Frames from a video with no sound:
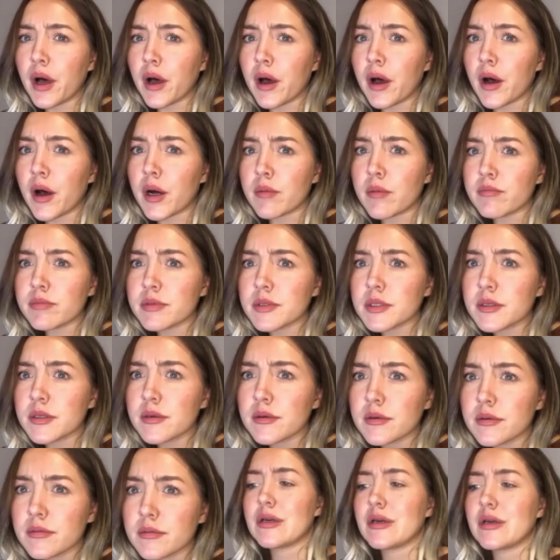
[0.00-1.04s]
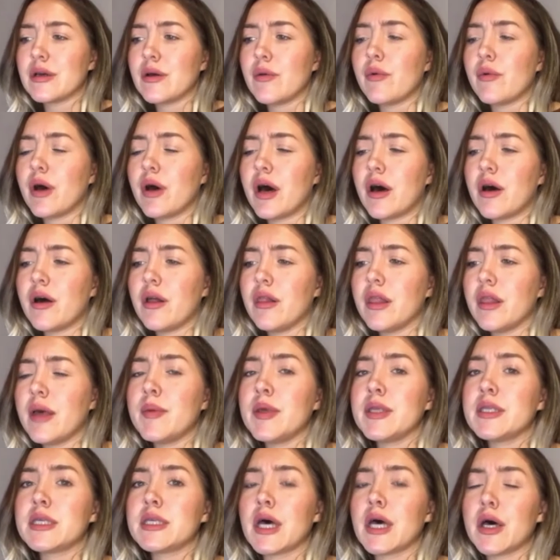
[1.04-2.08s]
bombs. Well, let
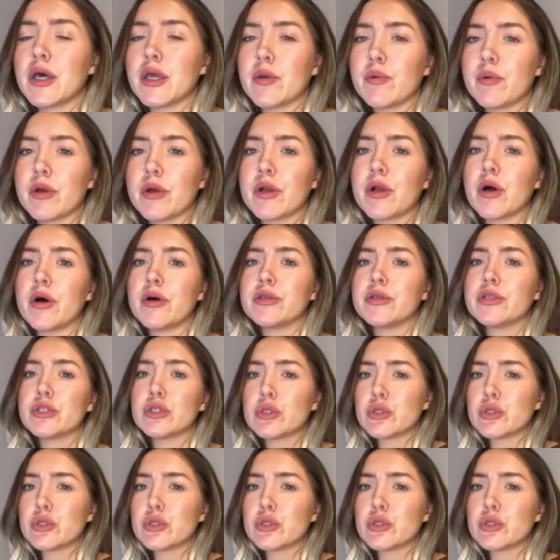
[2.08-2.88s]
me tell you where it all